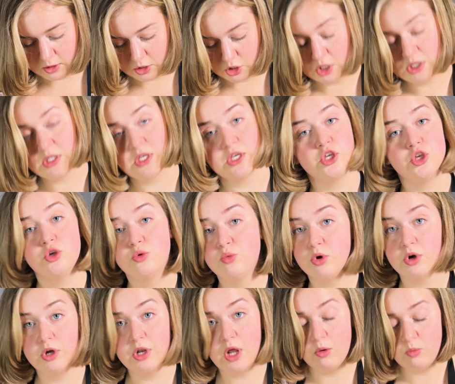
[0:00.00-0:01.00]
Just like you
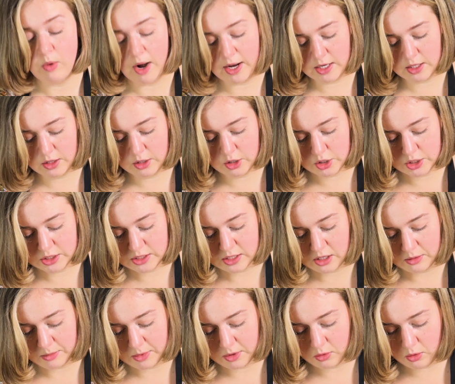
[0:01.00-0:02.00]
would a regular
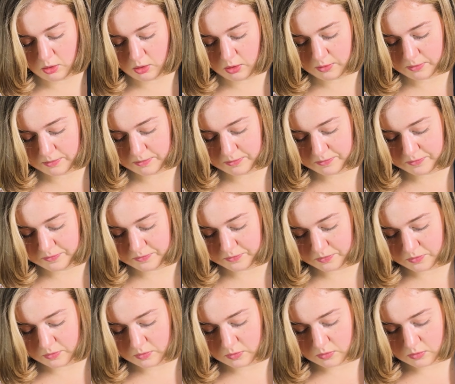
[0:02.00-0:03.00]
cinnamon roll.
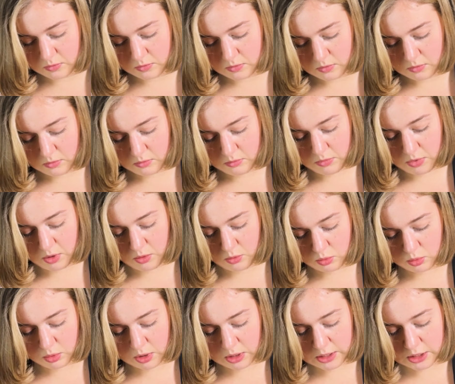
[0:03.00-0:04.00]
Be
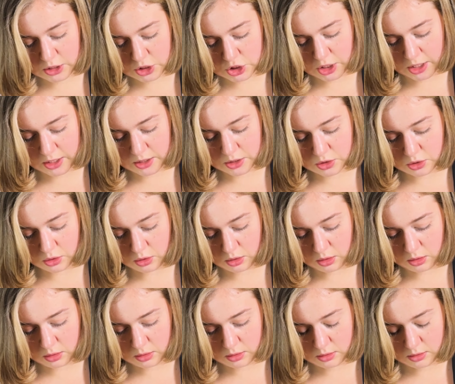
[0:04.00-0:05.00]
really
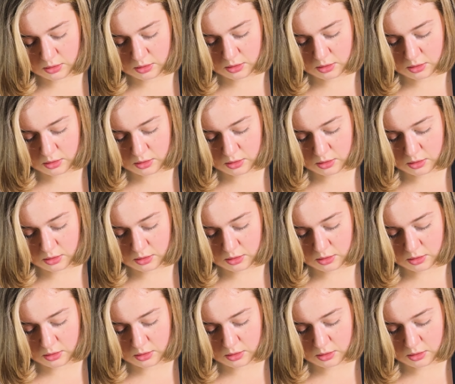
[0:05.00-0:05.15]
gentle.